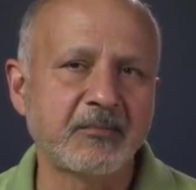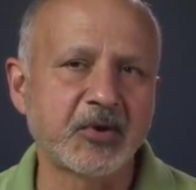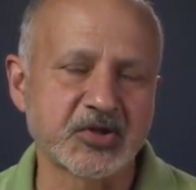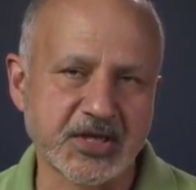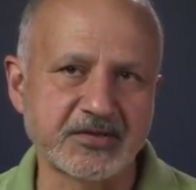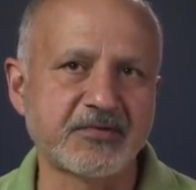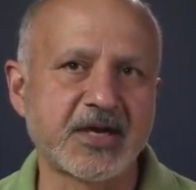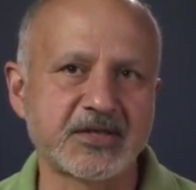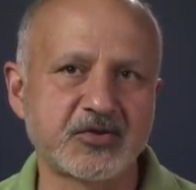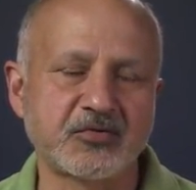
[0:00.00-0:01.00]
because
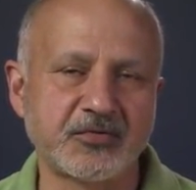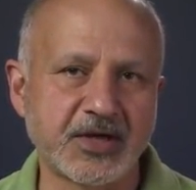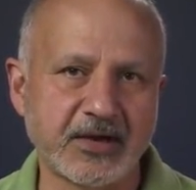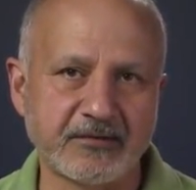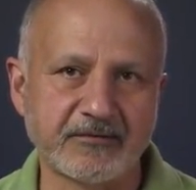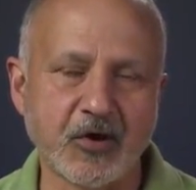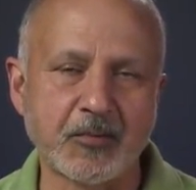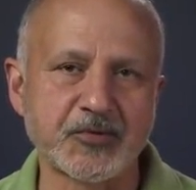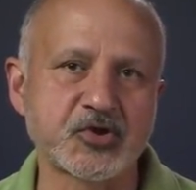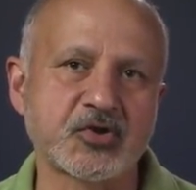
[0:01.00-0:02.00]
otherwise you would have
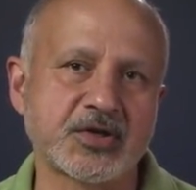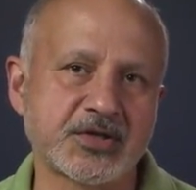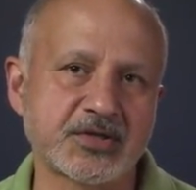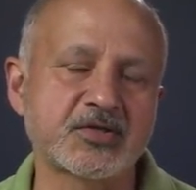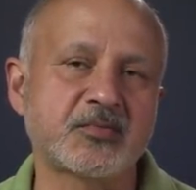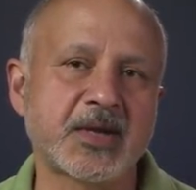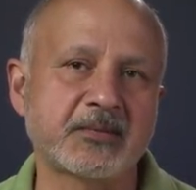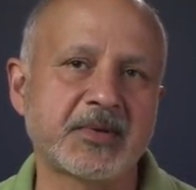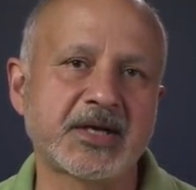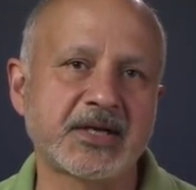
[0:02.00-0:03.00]
opportunities to
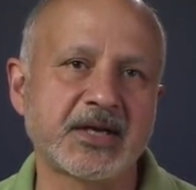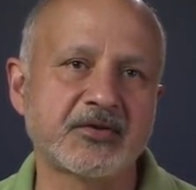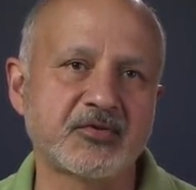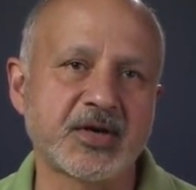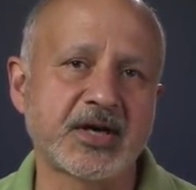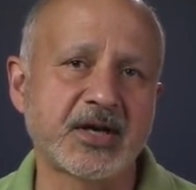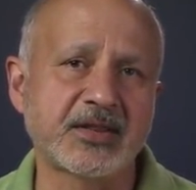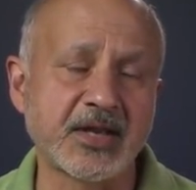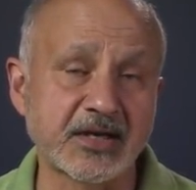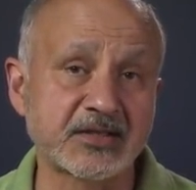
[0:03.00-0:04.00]
make money and trade.
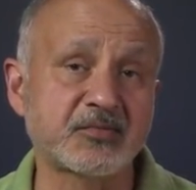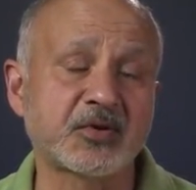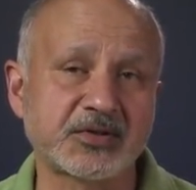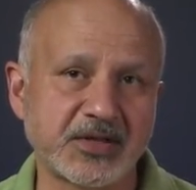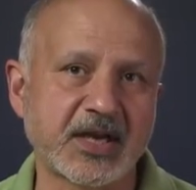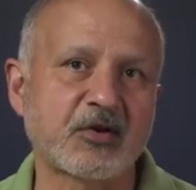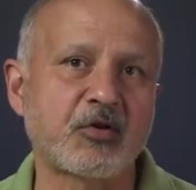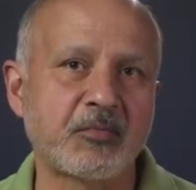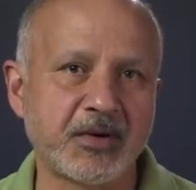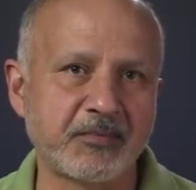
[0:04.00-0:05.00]
And that's what the
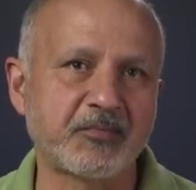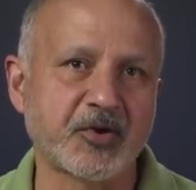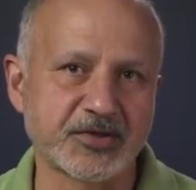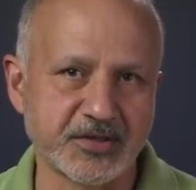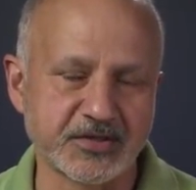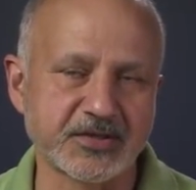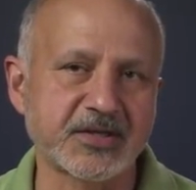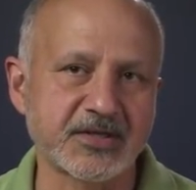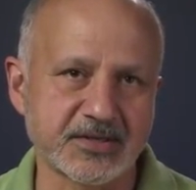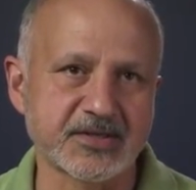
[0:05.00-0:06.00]
equilibrium process
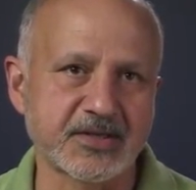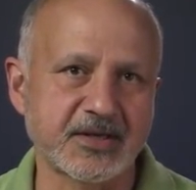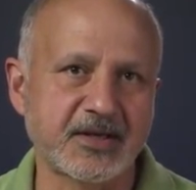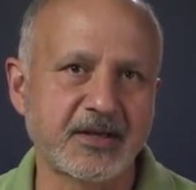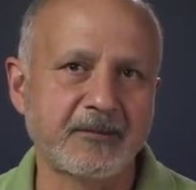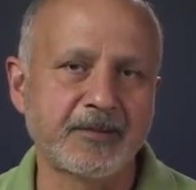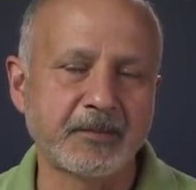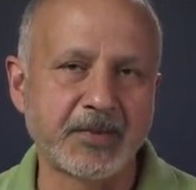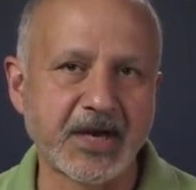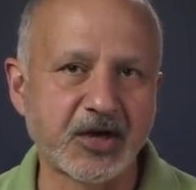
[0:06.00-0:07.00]
is.
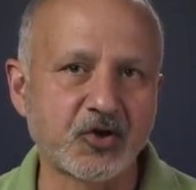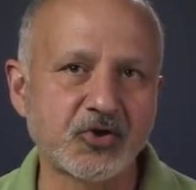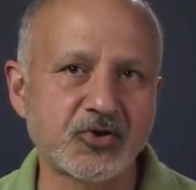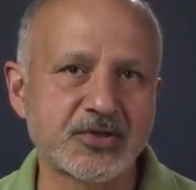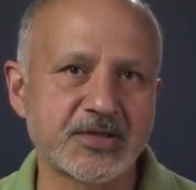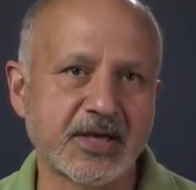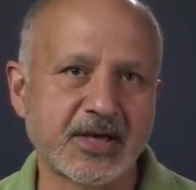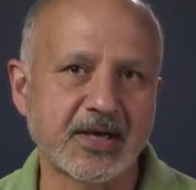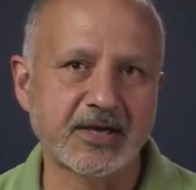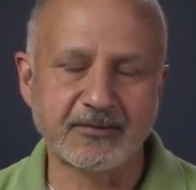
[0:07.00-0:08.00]
Buy low, sell
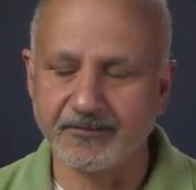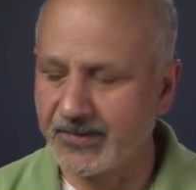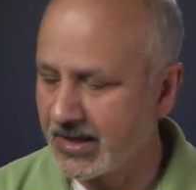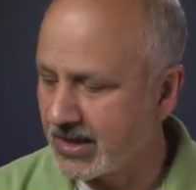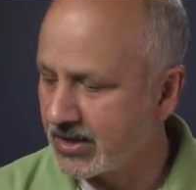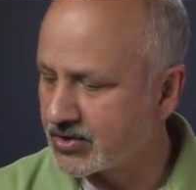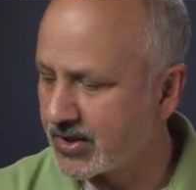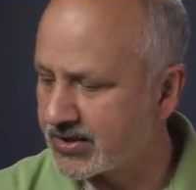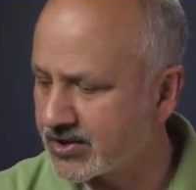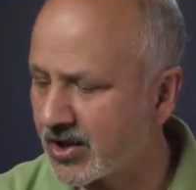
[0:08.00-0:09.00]
high. So
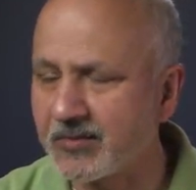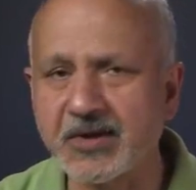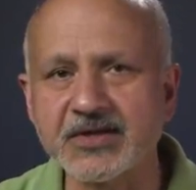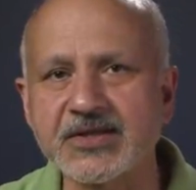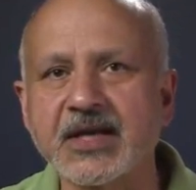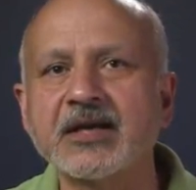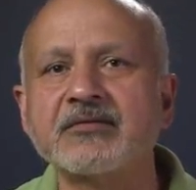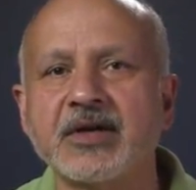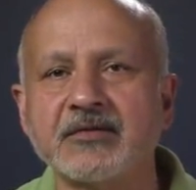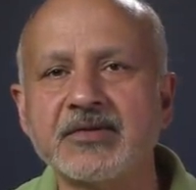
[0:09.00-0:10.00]
let's talk about a
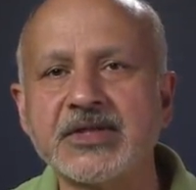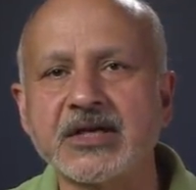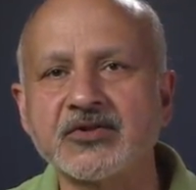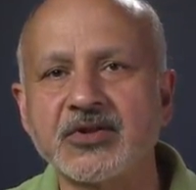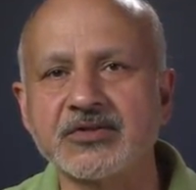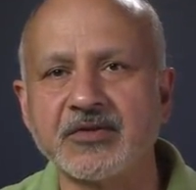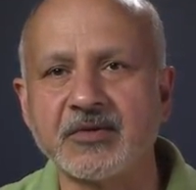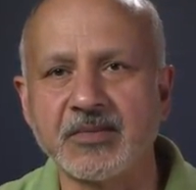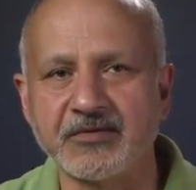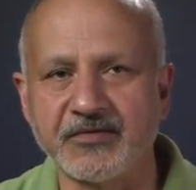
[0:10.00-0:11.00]
second one, which actually is one
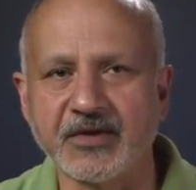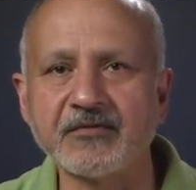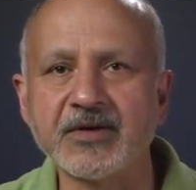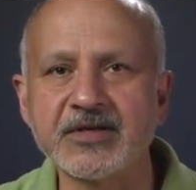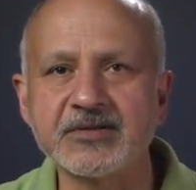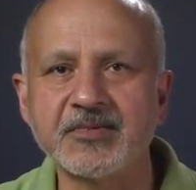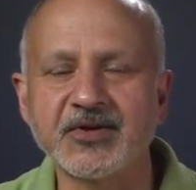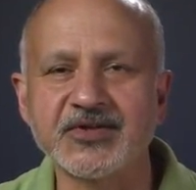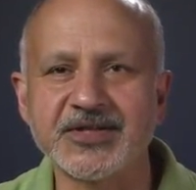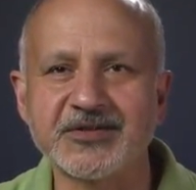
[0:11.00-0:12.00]
of my favorites
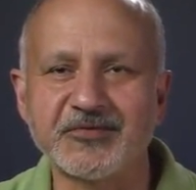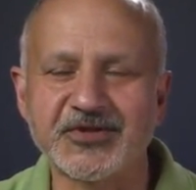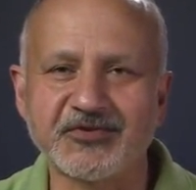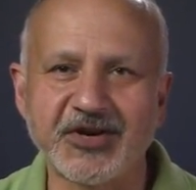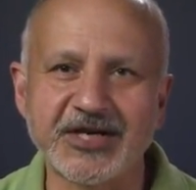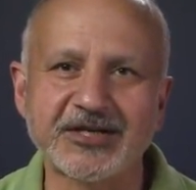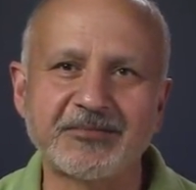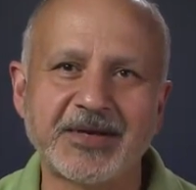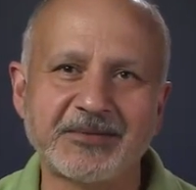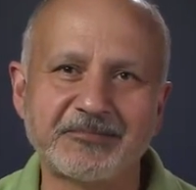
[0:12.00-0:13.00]
because it was created
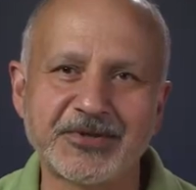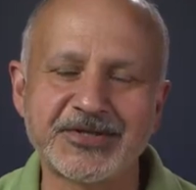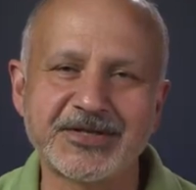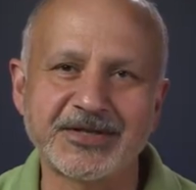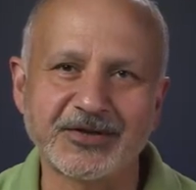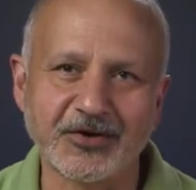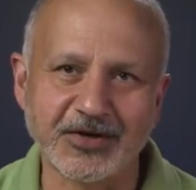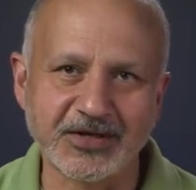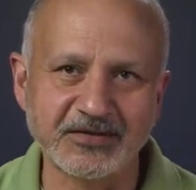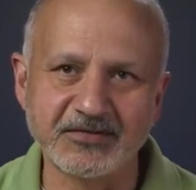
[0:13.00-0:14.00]
by a person
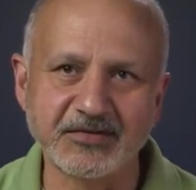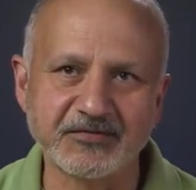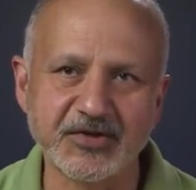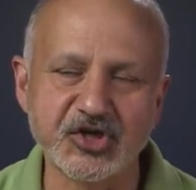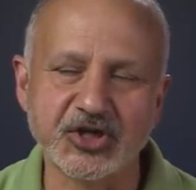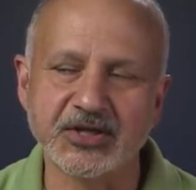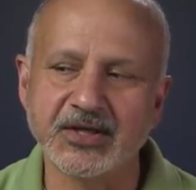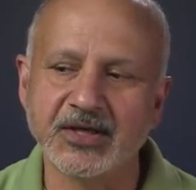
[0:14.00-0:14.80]
called Irving Fisher,